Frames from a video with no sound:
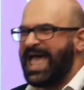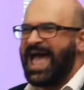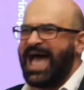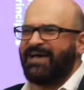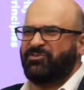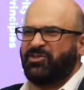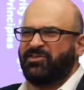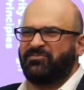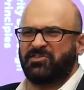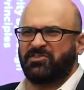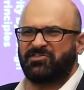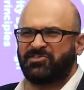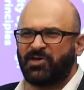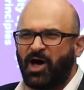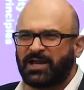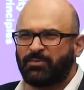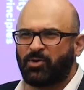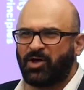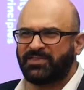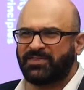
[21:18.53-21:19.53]
Have you even
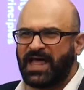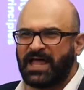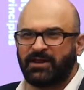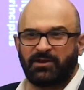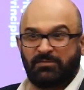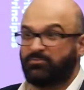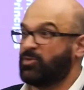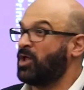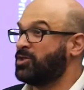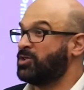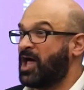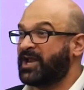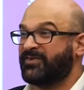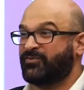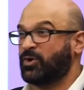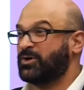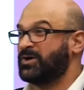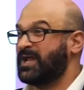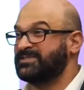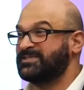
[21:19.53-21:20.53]
thought about that? A lot of
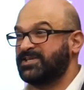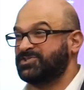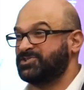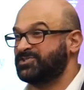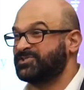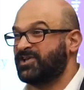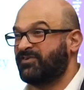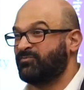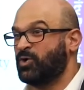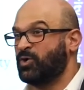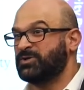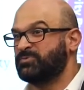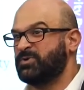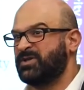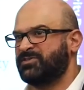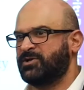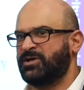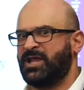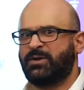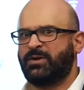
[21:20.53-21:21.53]
organizations I've worked
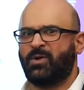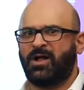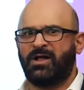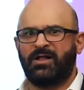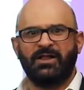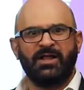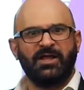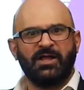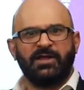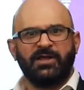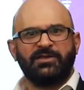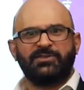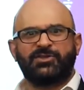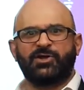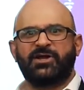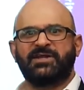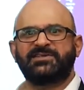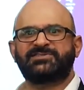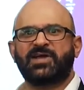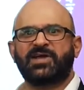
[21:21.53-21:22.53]
with, they're like, well,
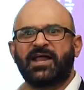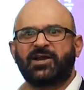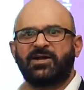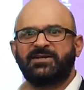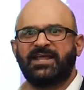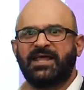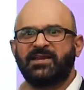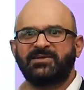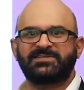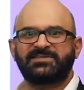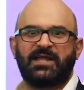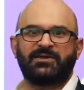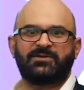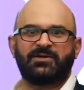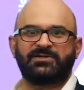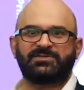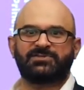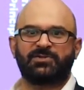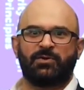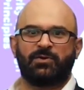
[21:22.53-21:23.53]
they're inside our data
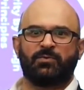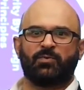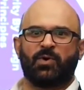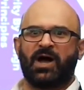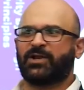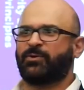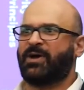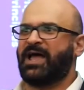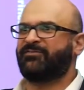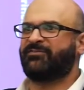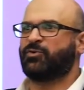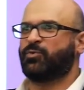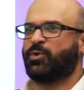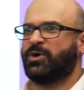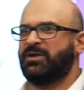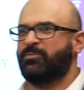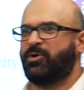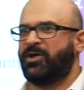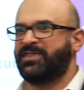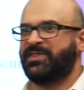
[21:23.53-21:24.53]
center, so why do I have to
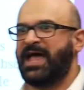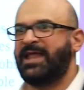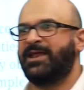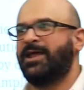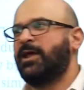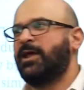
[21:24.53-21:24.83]
worry about that?